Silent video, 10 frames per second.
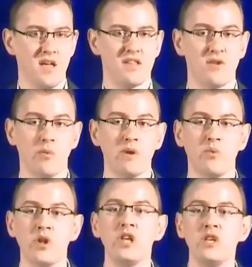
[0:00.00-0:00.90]
So we
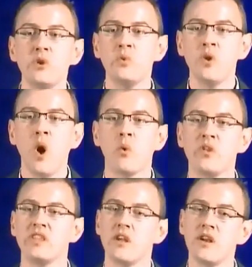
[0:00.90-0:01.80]
really do know
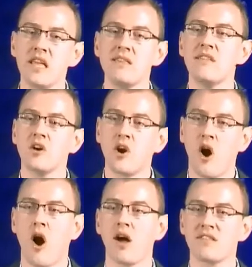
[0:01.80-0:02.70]
that there is a
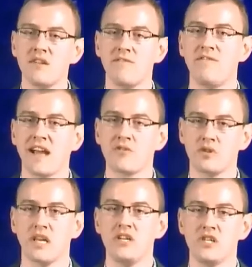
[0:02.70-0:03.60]
cause and effect
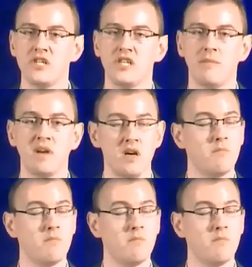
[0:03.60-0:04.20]
relationship